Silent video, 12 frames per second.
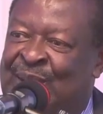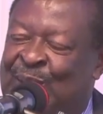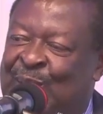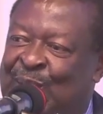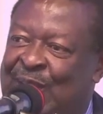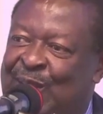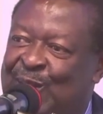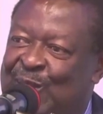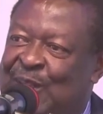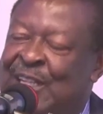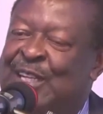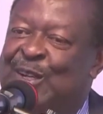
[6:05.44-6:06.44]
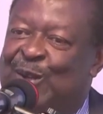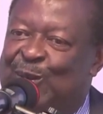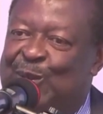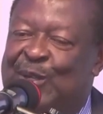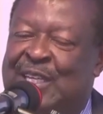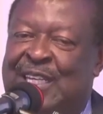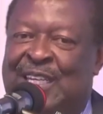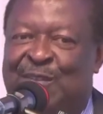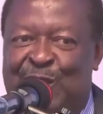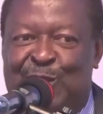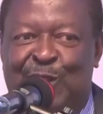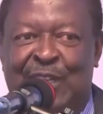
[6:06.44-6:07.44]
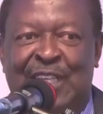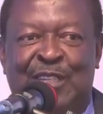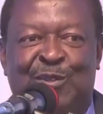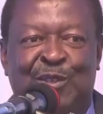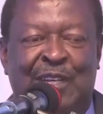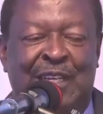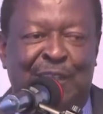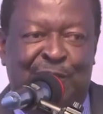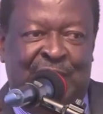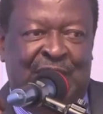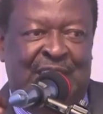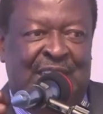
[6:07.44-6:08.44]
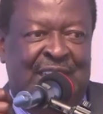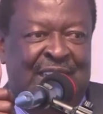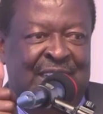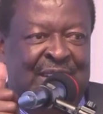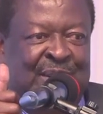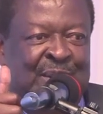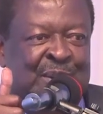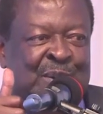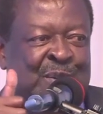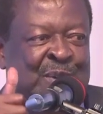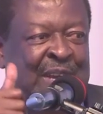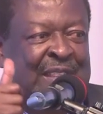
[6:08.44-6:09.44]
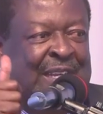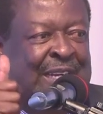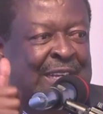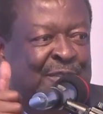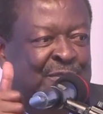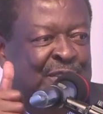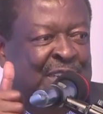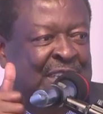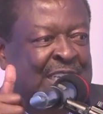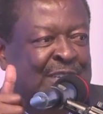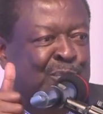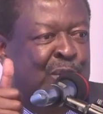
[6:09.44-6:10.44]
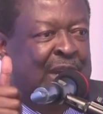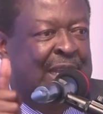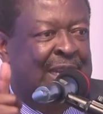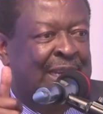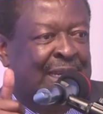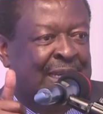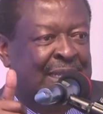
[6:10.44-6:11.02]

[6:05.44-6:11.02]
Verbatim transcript: All along, including eventually into the lifts, where the lift, there is Braille.